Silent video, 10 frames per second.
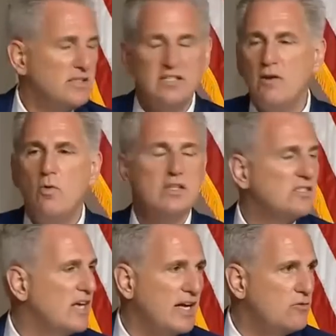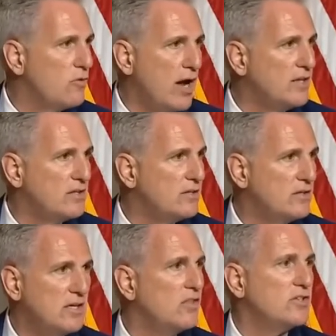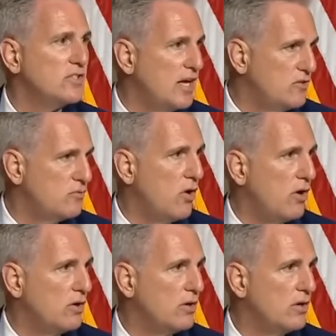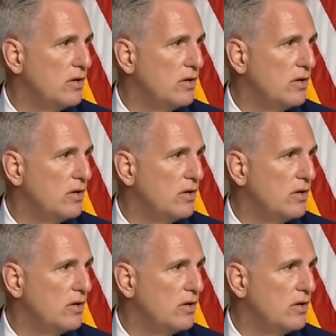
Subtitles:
and say one side's right, the other side's wrong.